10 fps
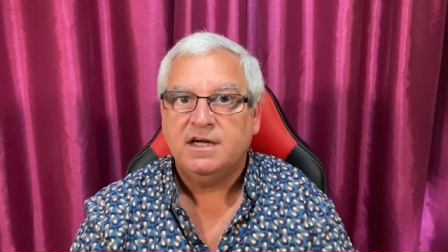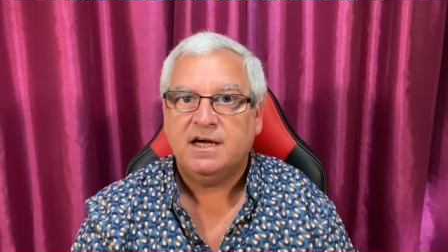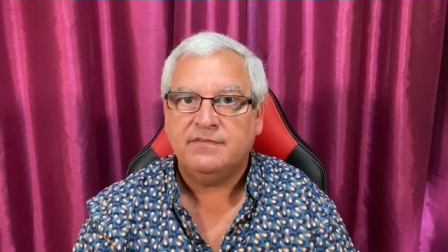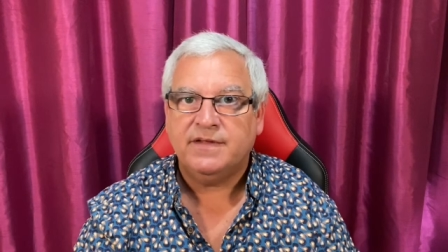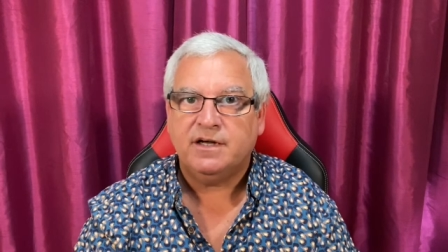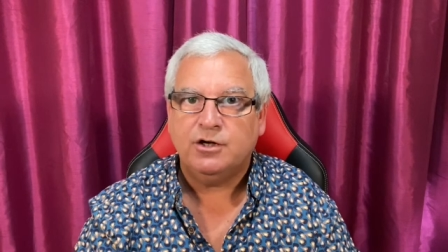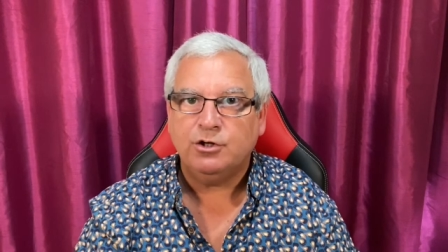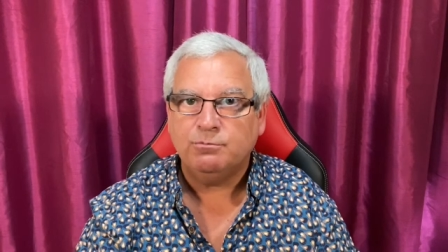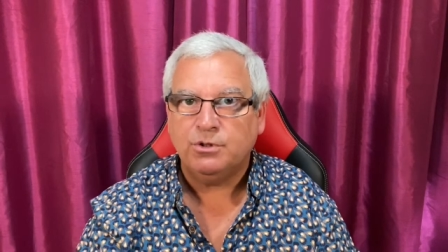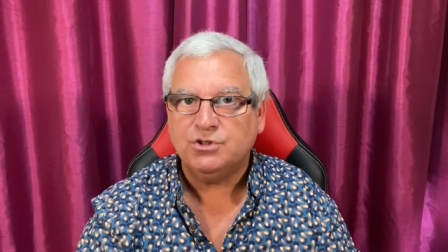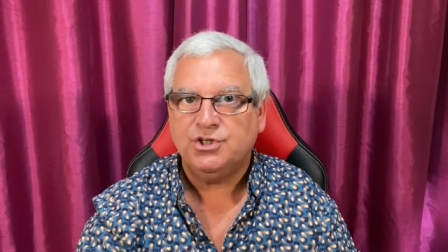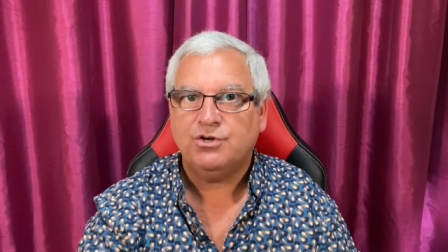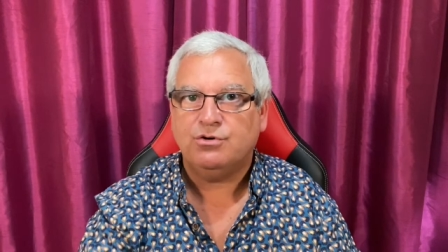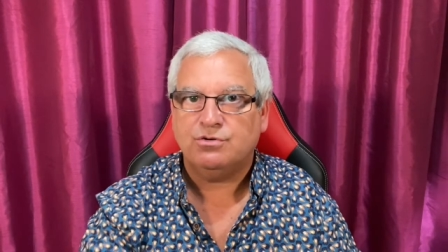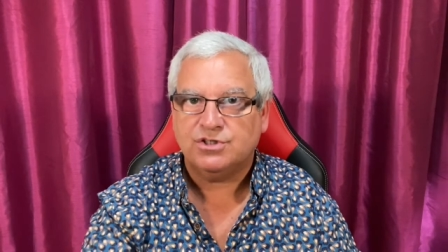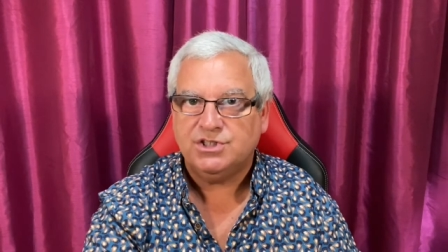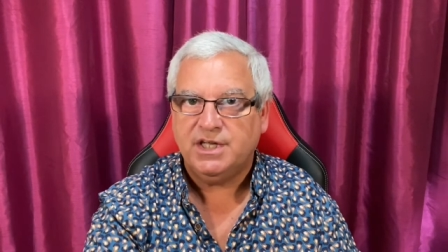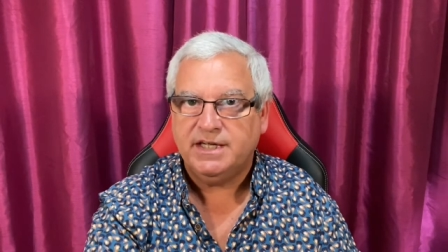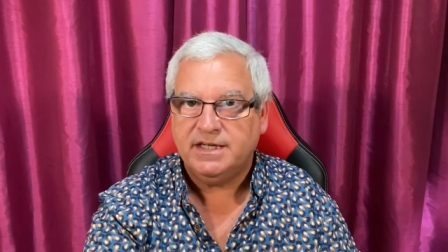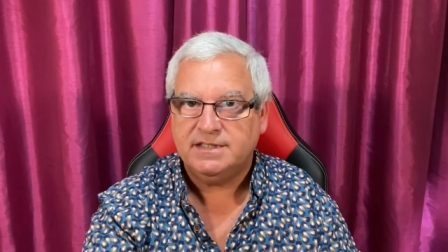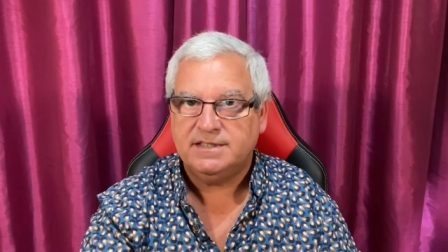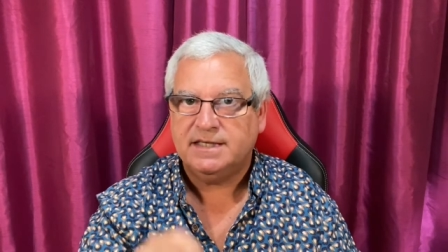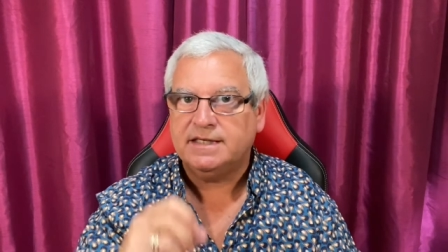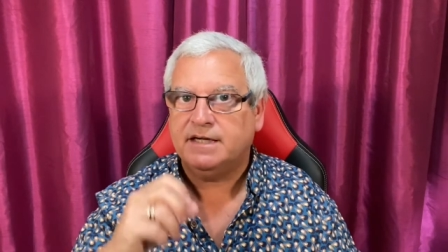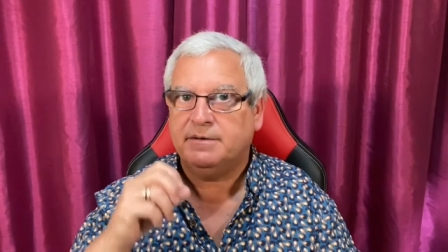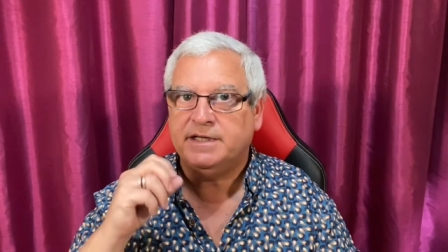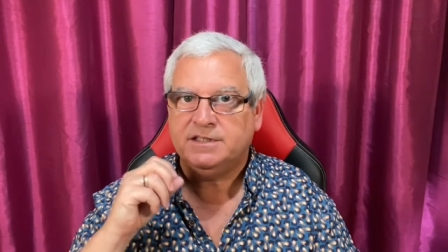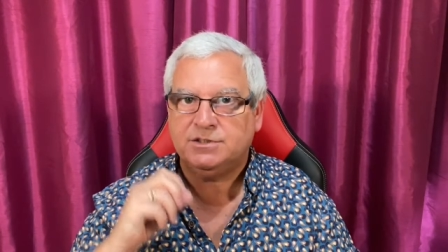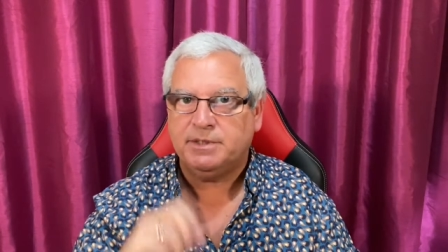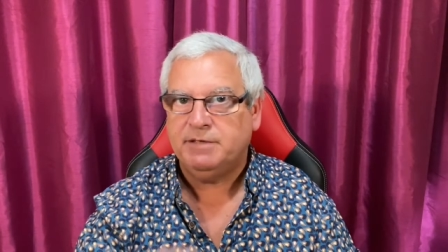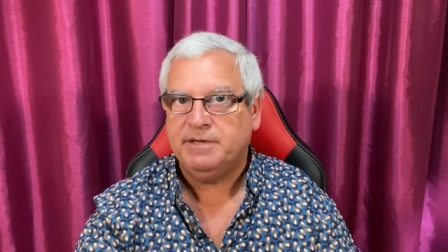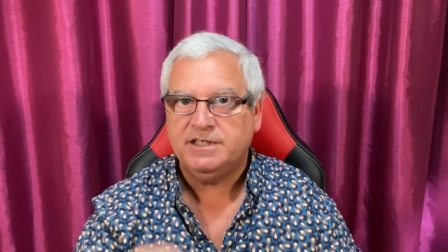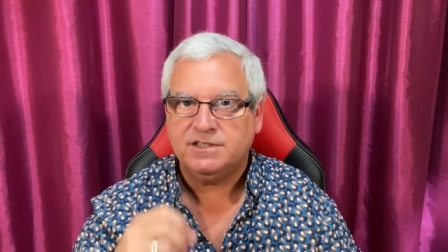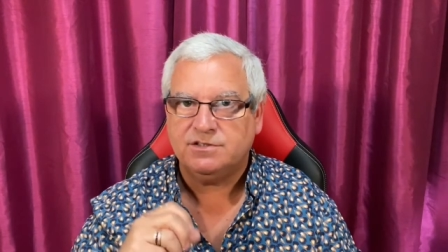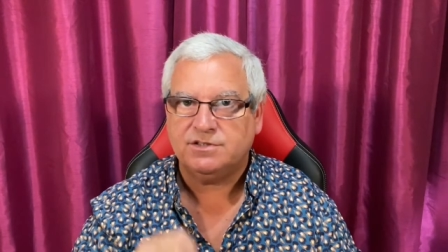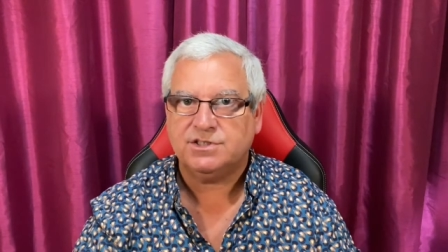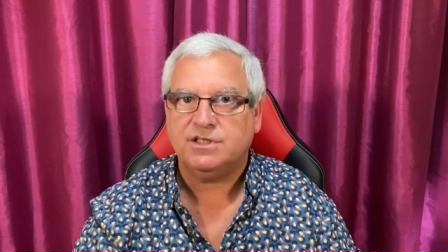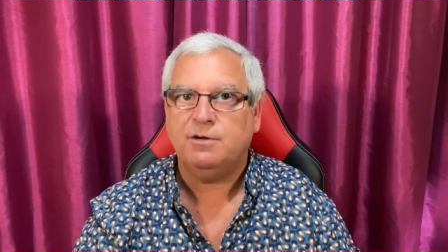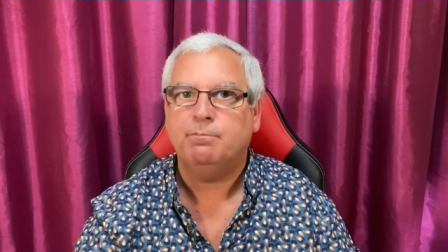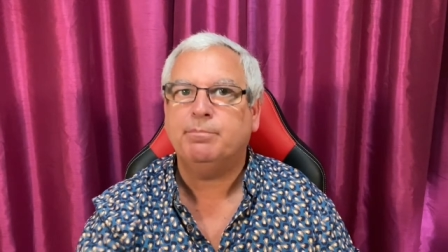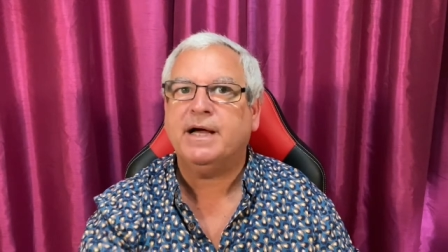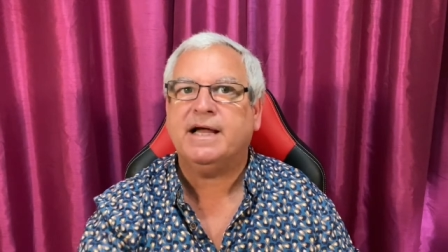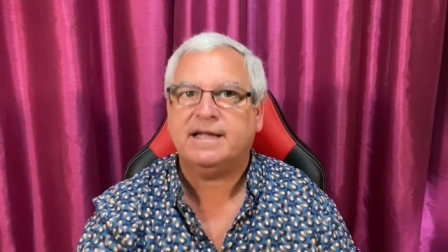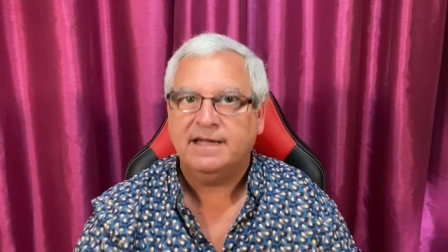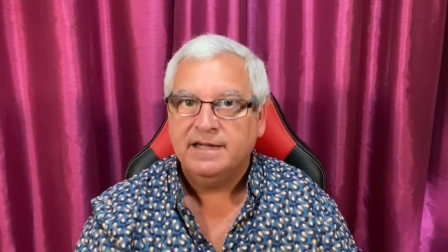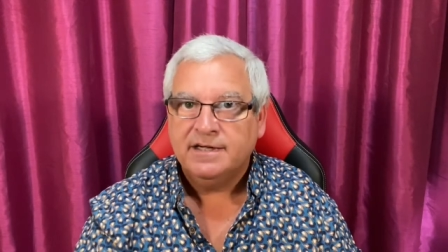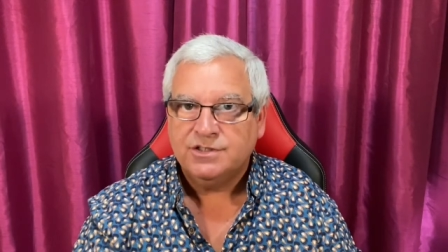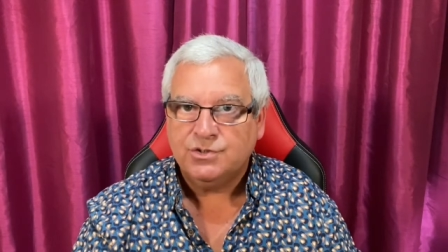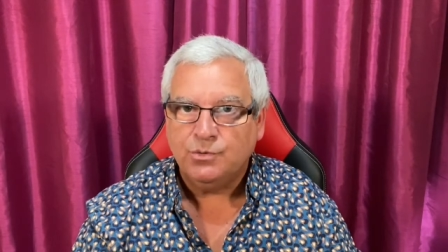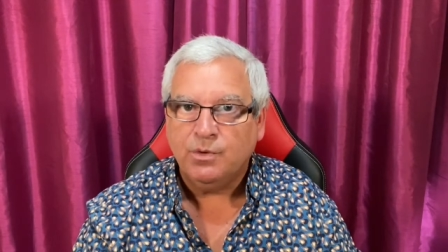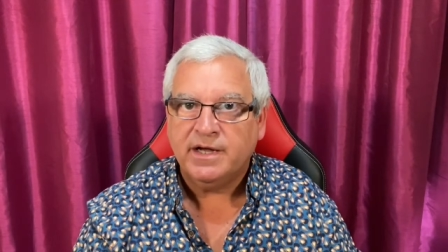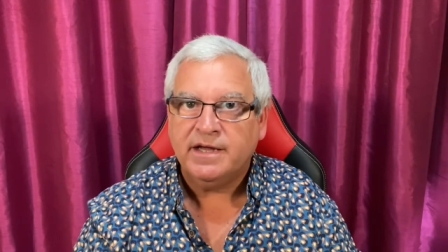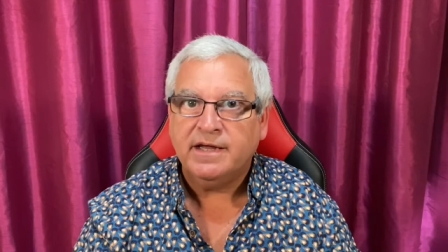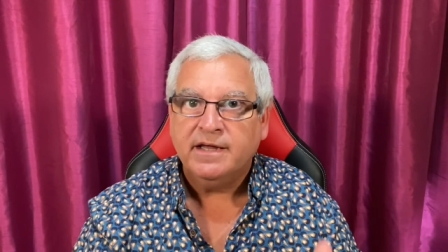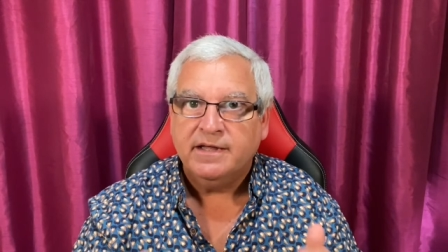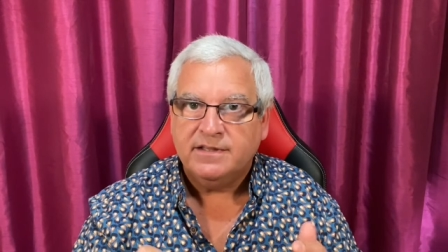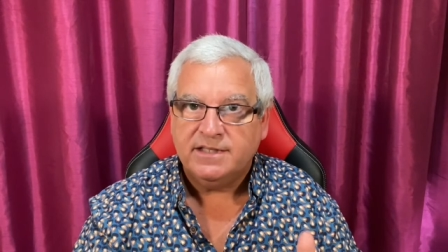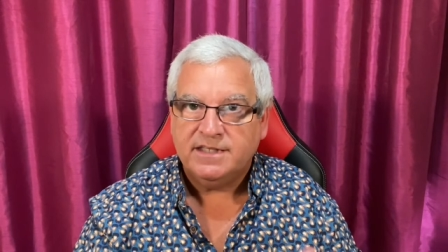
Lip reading: and that whole multi-core or snake is then going 20 meters or so back to where the